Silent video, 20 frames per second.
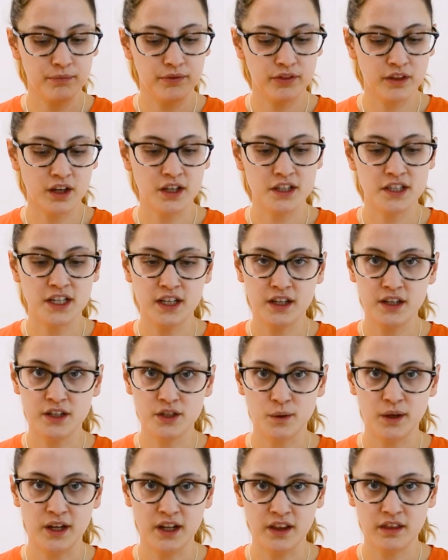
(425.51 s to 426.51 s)
13 and
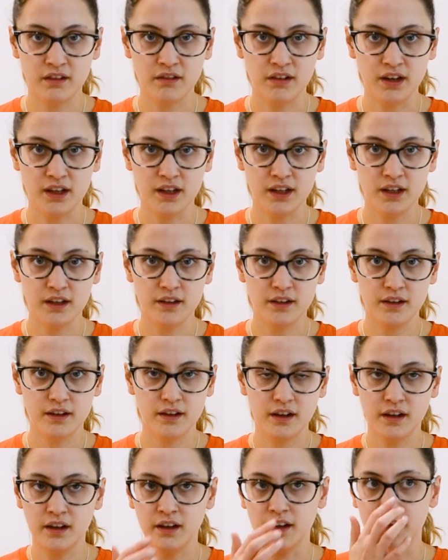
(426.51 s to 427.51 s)
23,
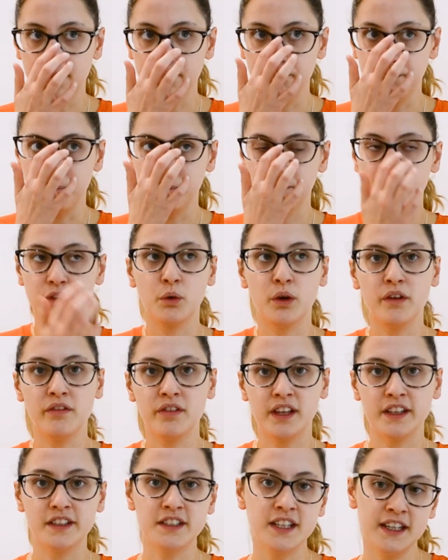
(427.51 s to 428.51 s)
so over
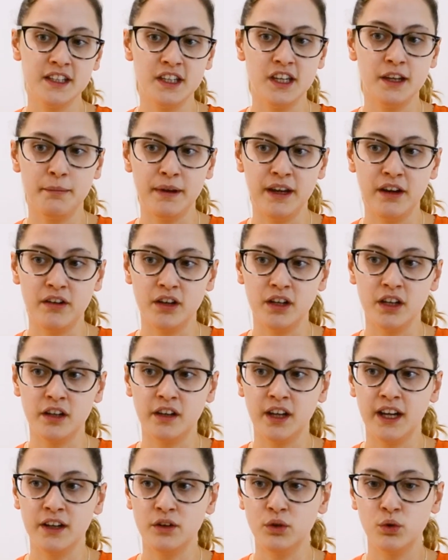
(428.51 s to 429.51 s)
that 10-year period I'd
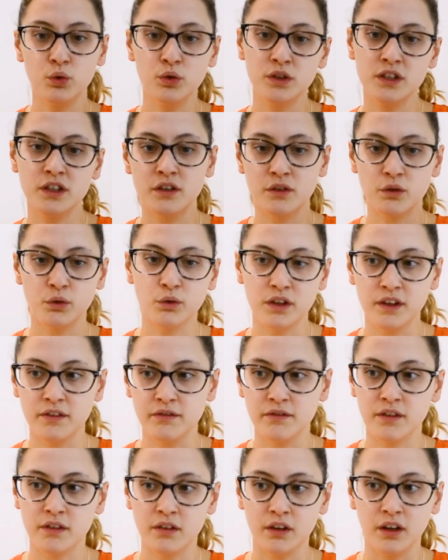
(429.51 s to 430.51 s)
had all sorts of different